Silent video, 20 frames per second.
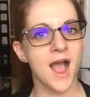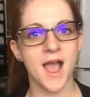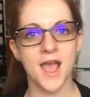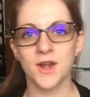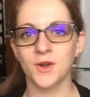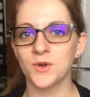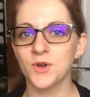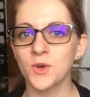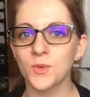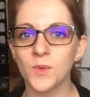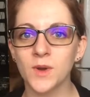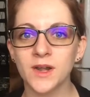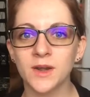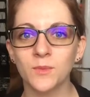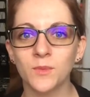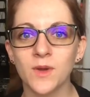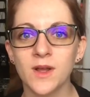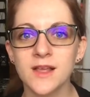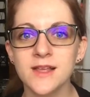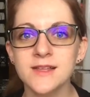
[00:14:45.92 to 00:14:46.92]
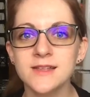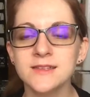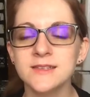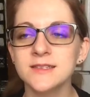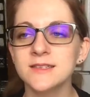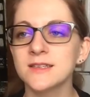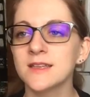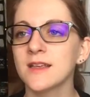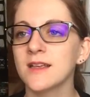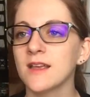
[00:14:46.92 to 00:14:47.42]
I don't know what it
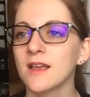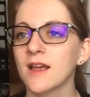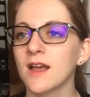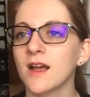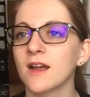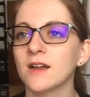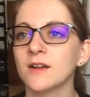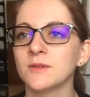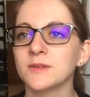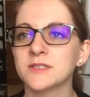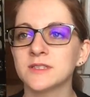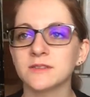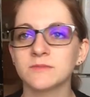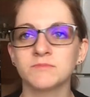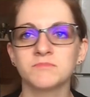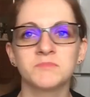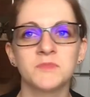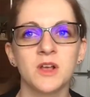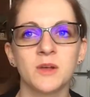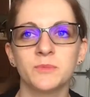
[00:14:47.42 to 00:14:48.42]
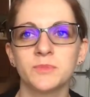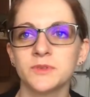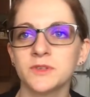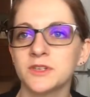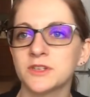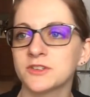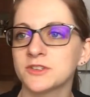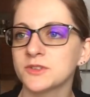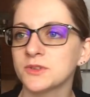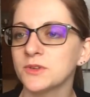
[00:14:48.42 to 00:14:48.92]
was. I was a couple
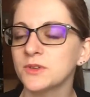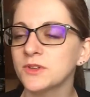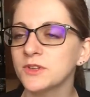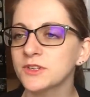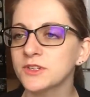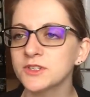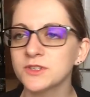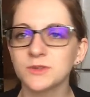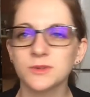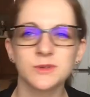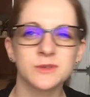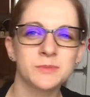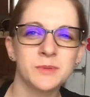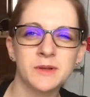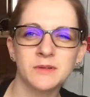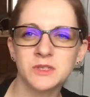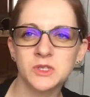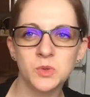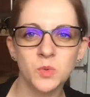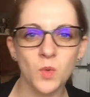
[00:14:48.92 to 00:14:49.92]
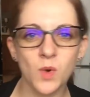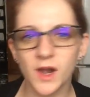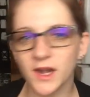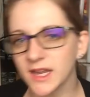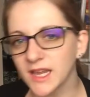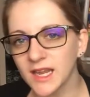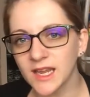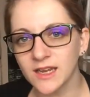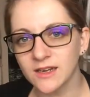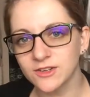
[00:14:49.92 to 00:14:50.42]
years older, so I was about
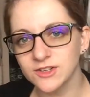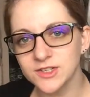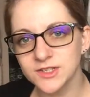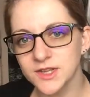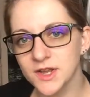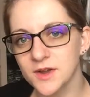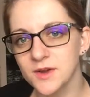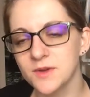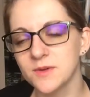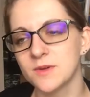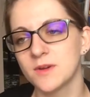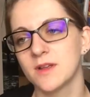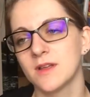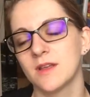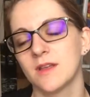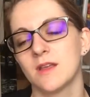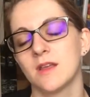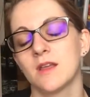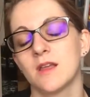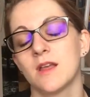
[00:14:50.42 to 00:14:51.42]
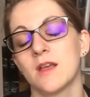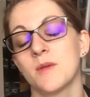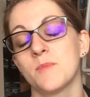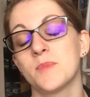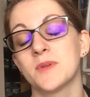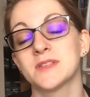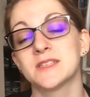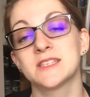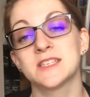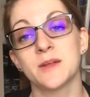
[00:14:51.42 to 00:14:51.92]
20 or so.
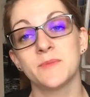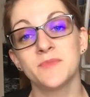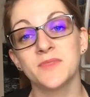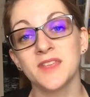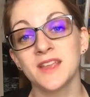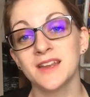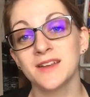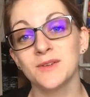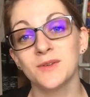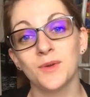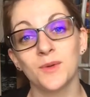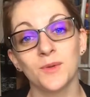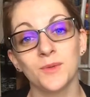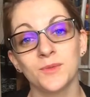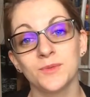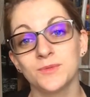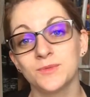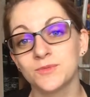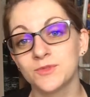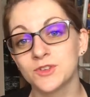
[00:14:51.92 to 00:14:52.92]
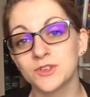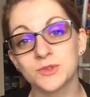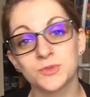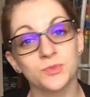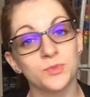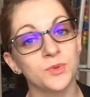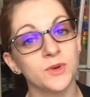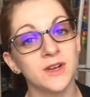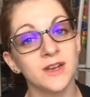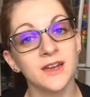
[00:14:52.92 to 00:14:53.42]
But something just
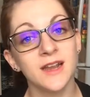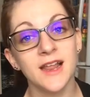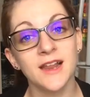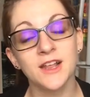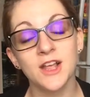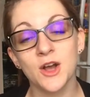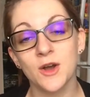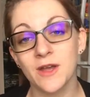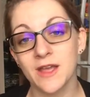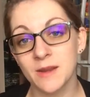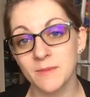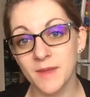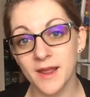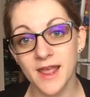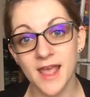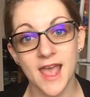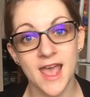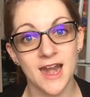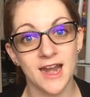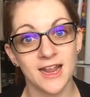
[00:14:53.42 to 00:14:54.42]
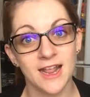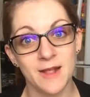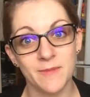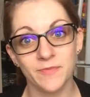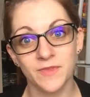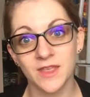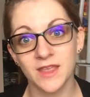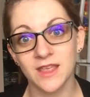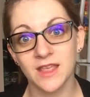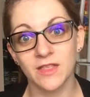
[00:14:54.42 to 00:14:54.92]
wouldn't let go. In my head, I
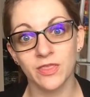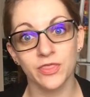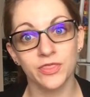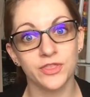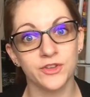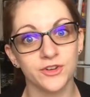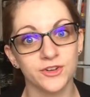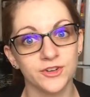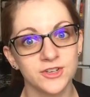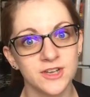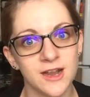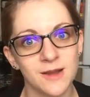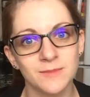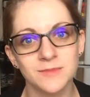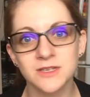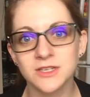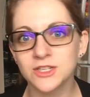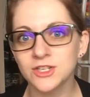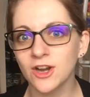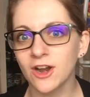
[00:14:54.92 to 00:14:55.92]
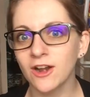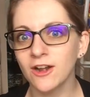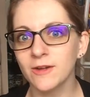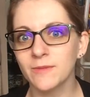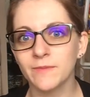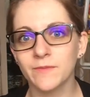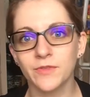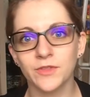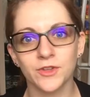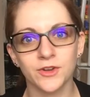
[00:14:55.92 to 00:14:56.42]
kept thinking, third time's a
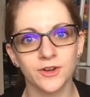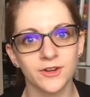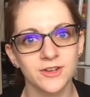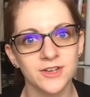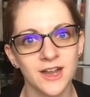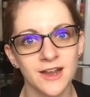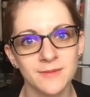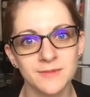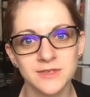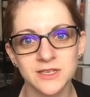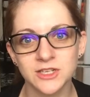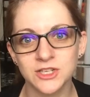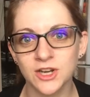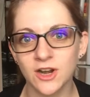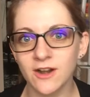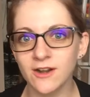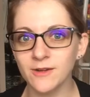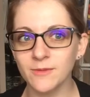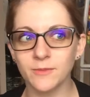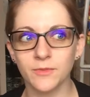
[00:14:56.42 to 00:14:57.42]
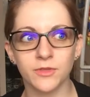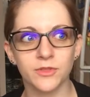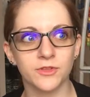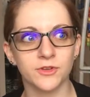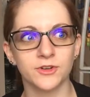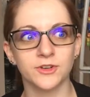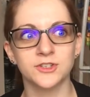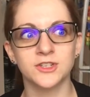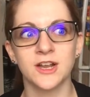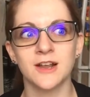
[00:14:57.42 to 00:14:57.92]
charm, third time's a charm,
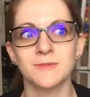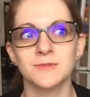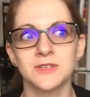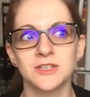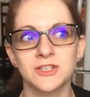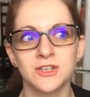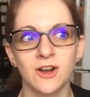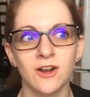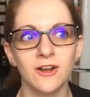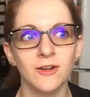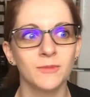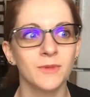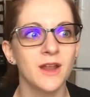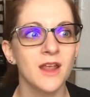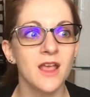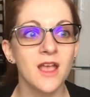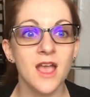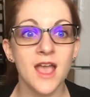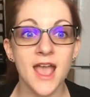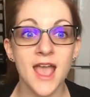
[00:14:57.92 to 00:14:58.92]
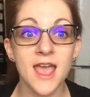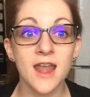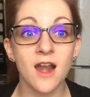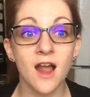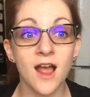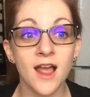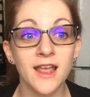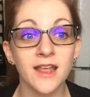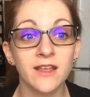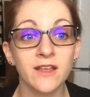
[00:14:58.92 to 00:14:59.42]
third time's a charm. And
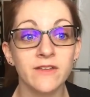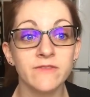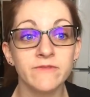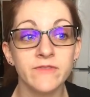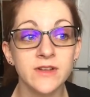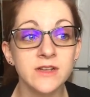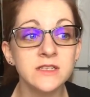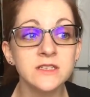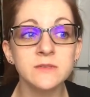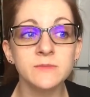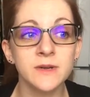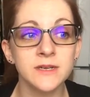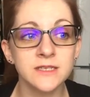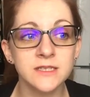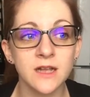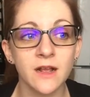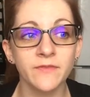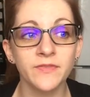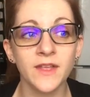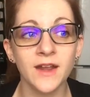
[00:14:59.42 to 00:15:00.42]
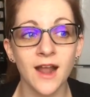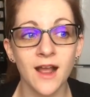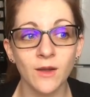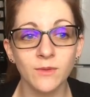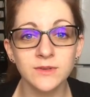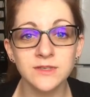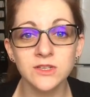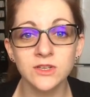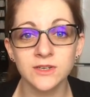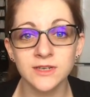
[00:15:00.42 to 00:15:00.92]
I convinced myself that I
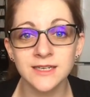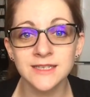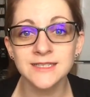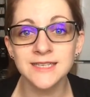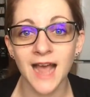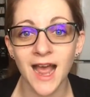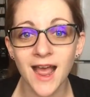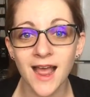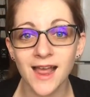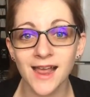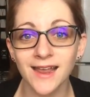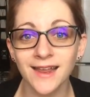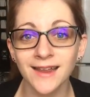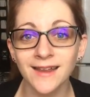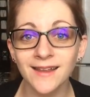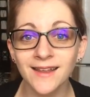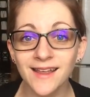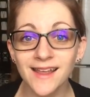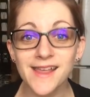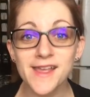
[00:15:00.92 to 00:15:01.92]
was gonna die